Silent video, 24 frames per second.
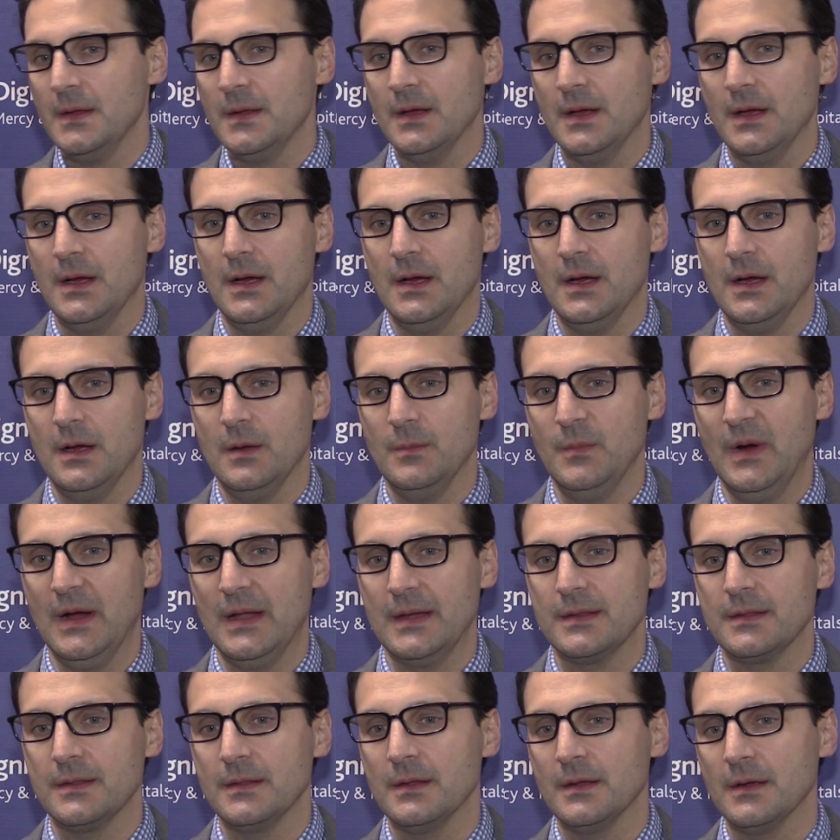Uh,
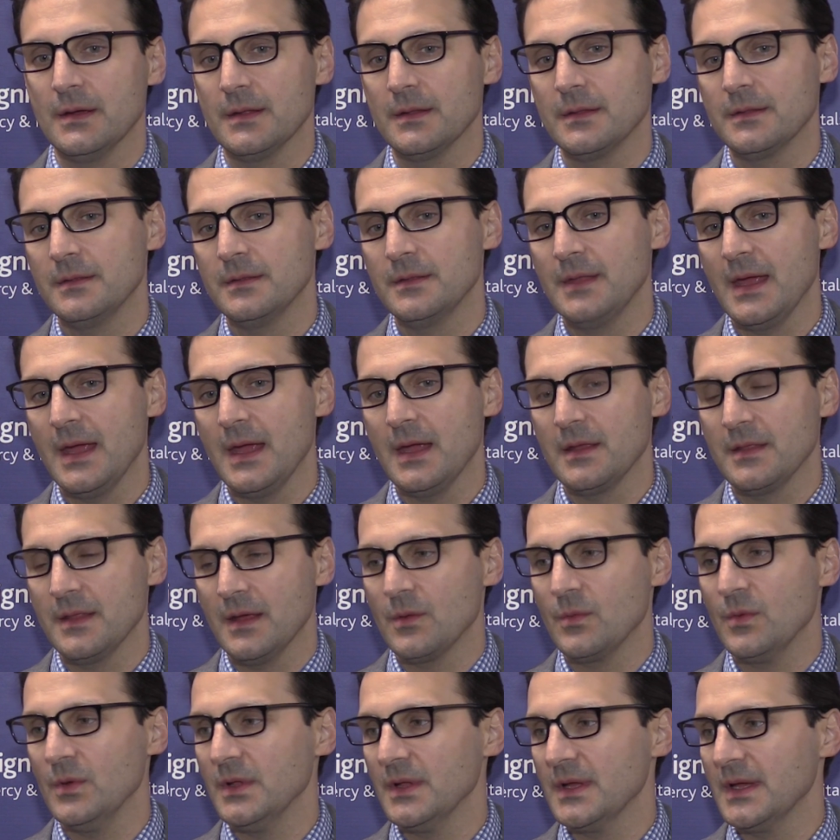but uh, they
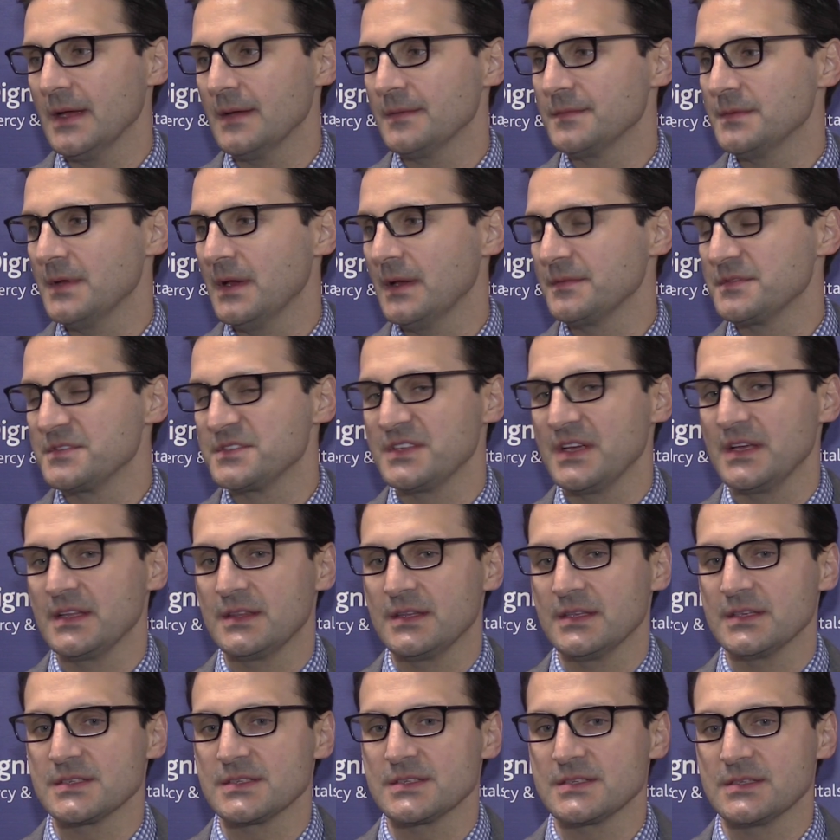they really have, have set
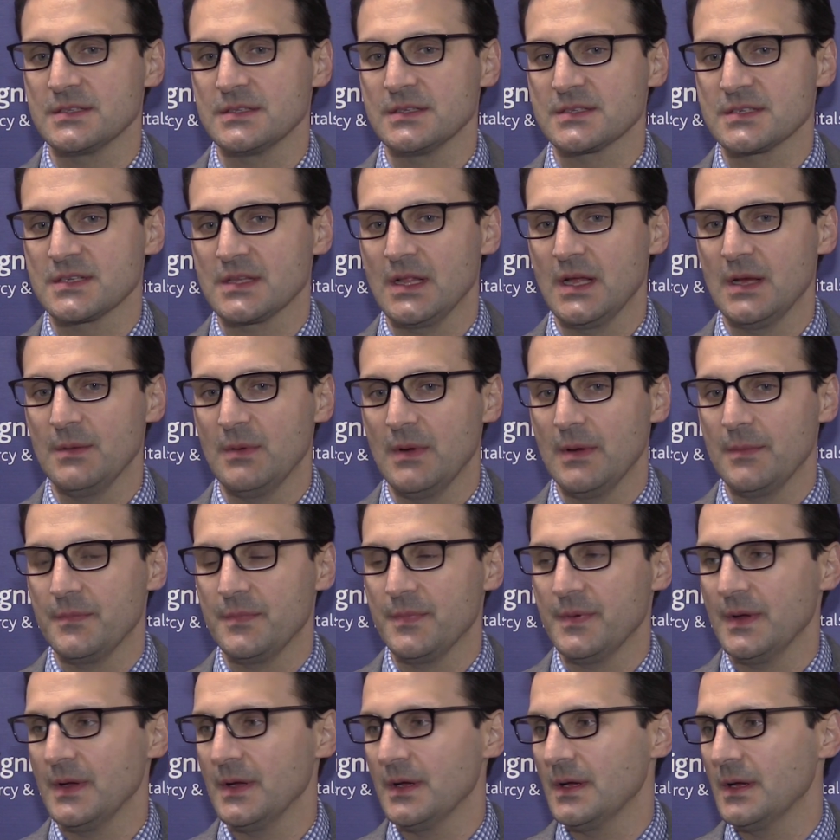this this club
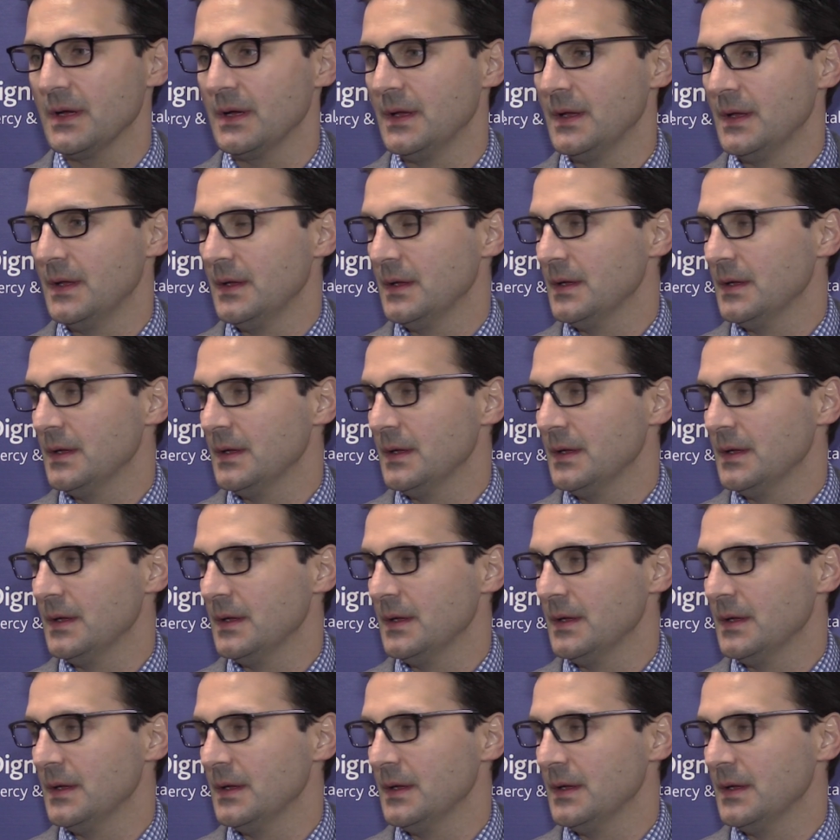up